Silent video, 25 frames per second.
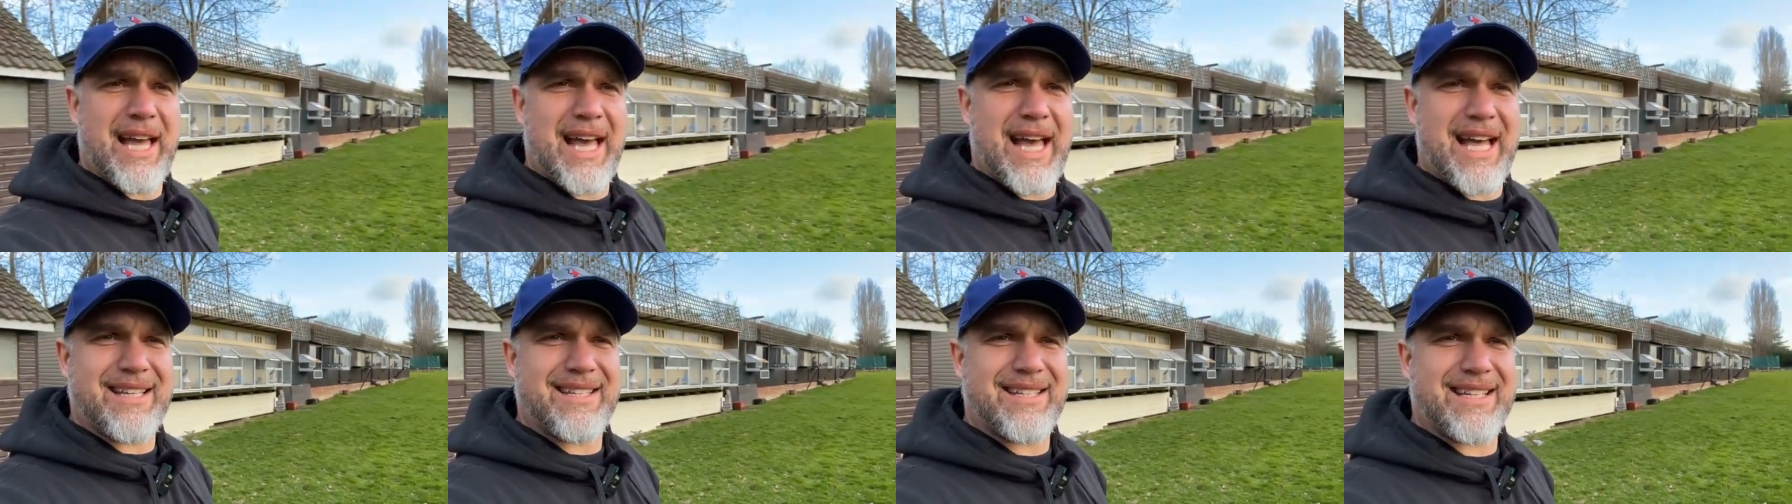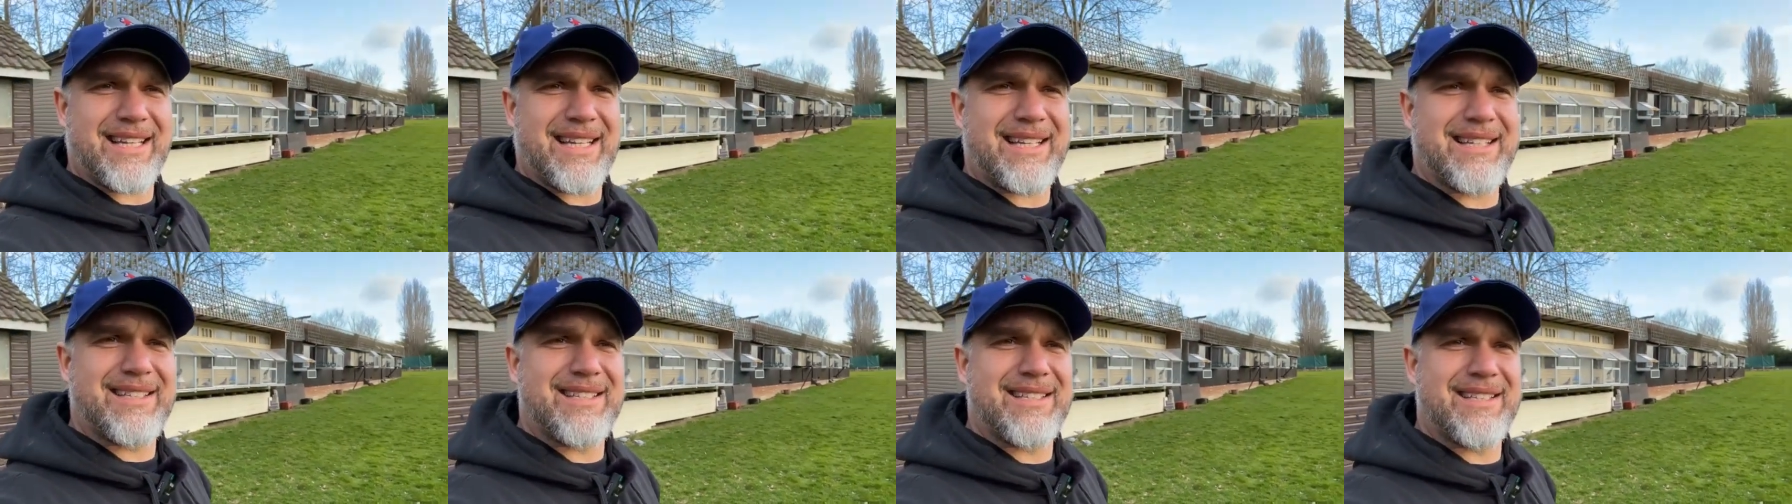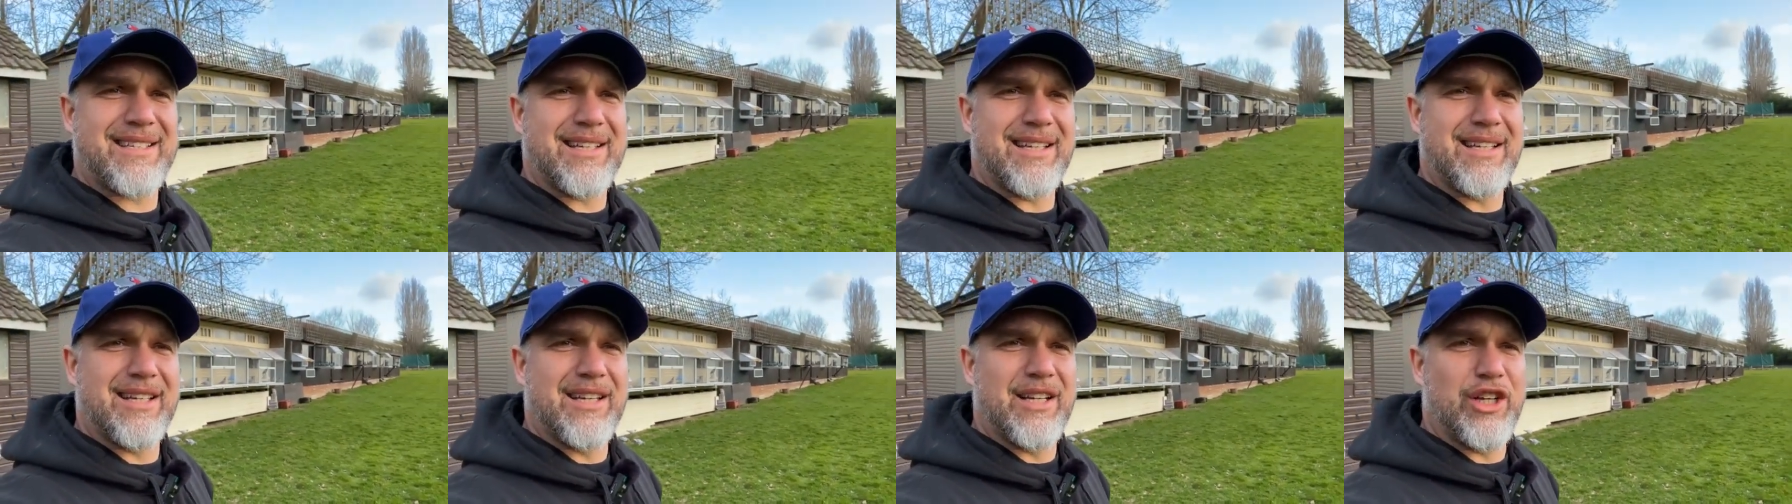
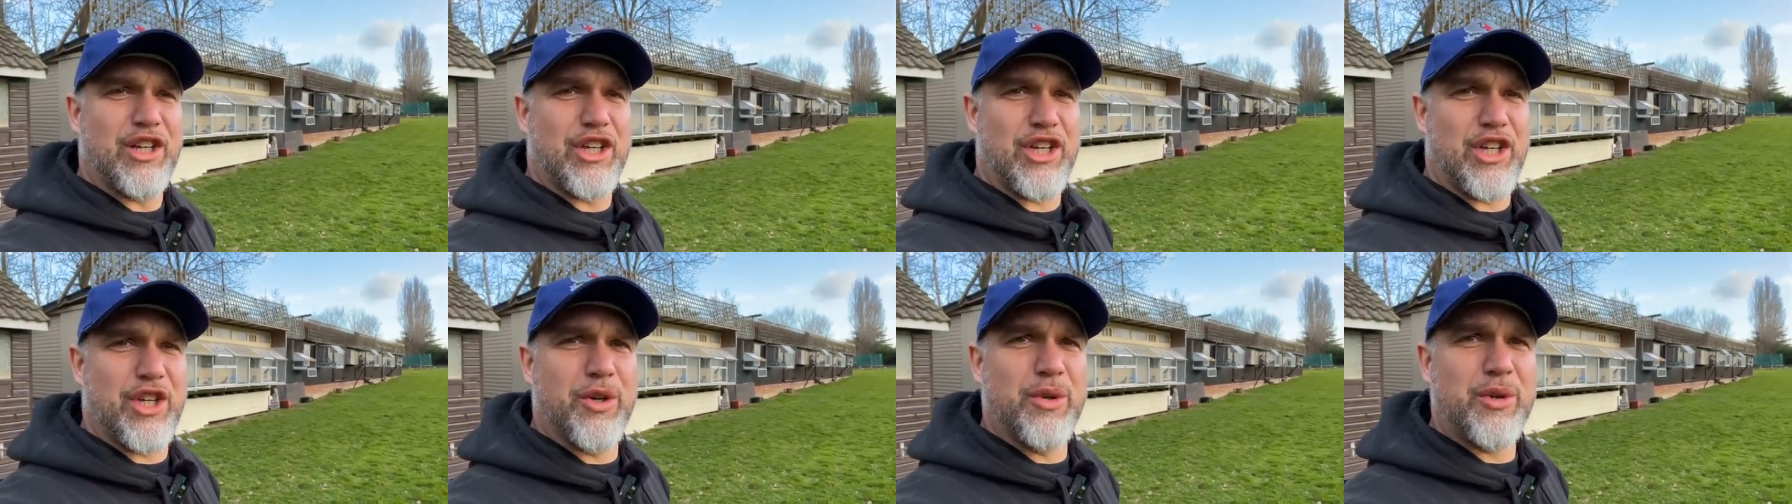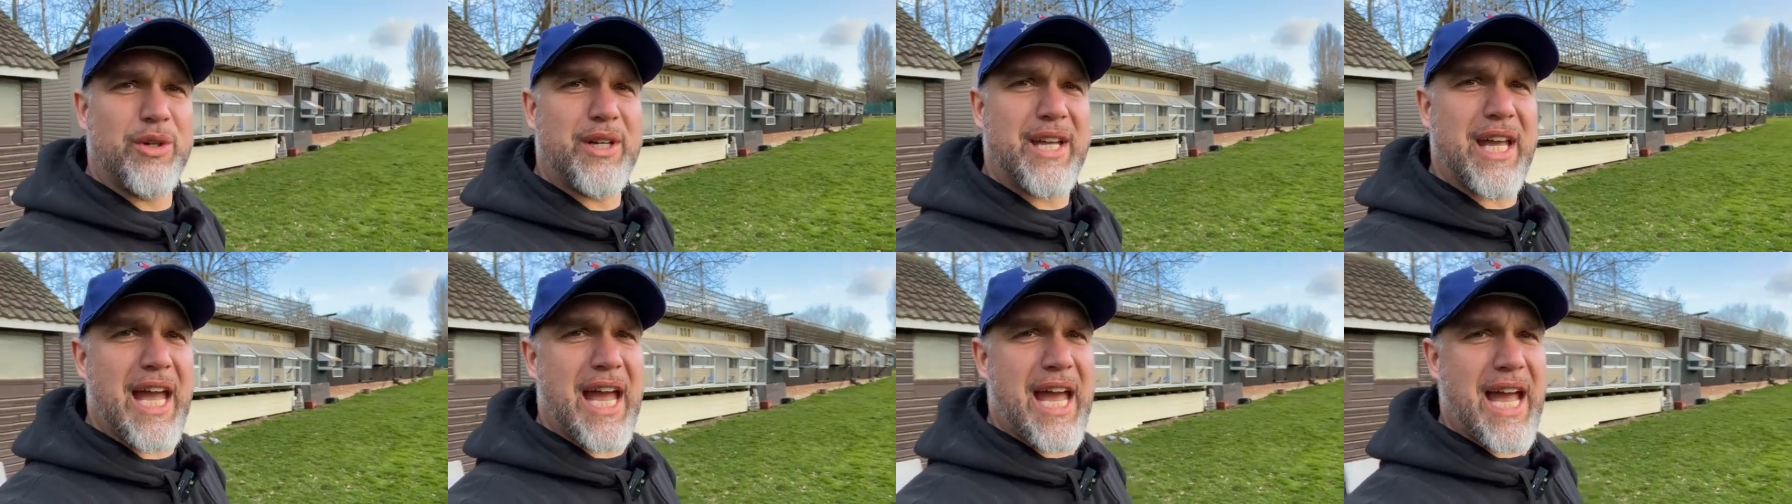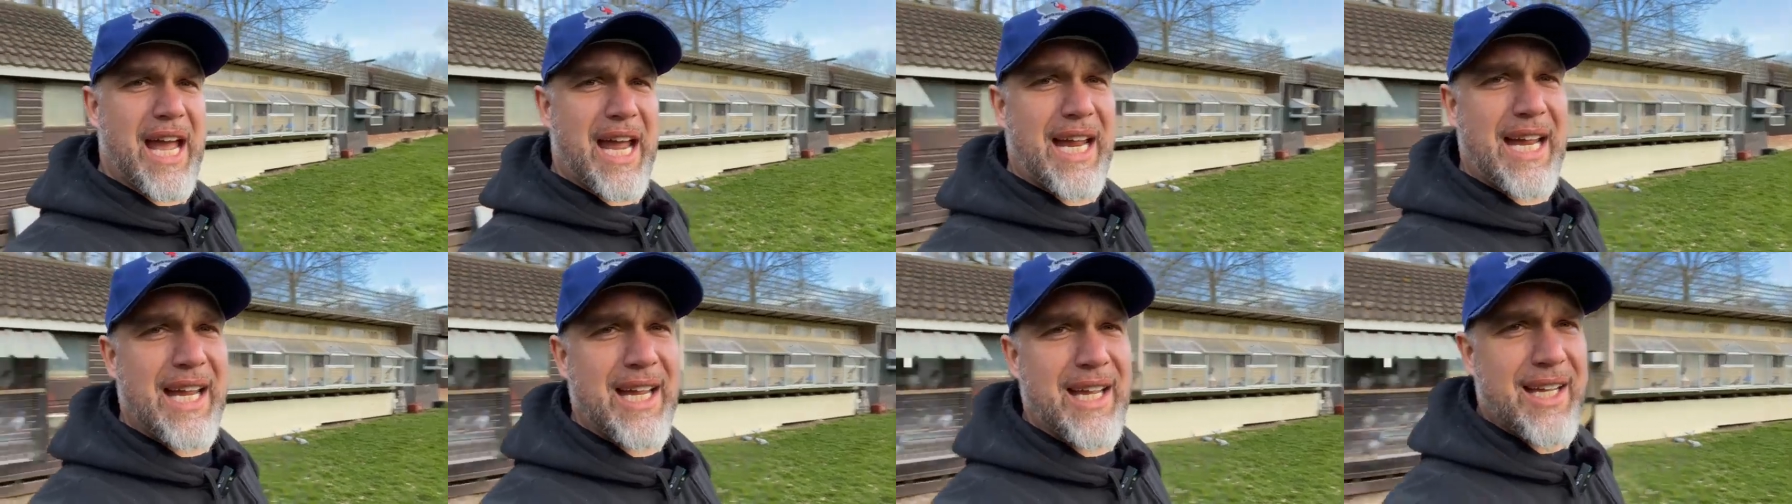Essex,
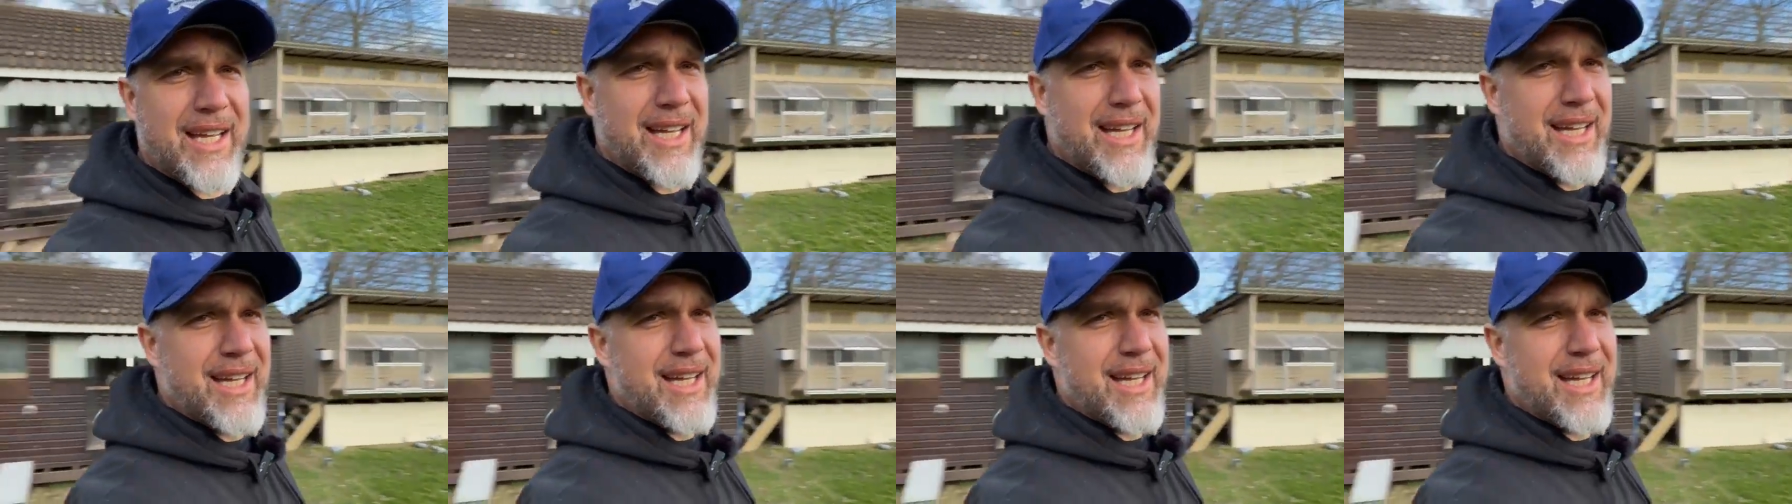UK.